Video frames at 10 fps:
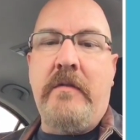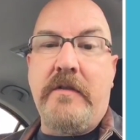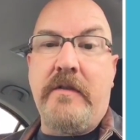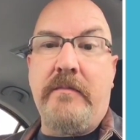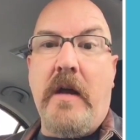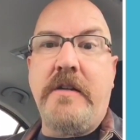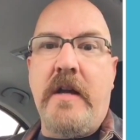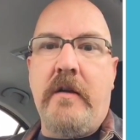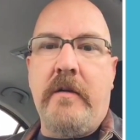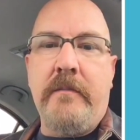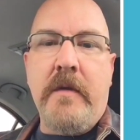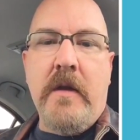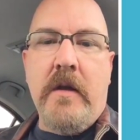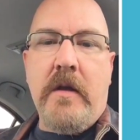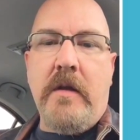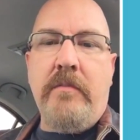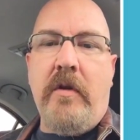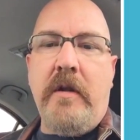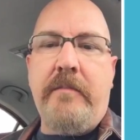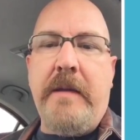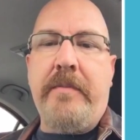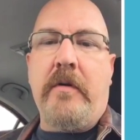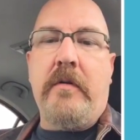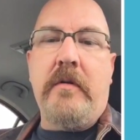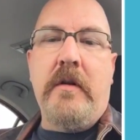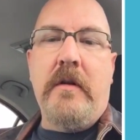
which is my channel. Good morning, people.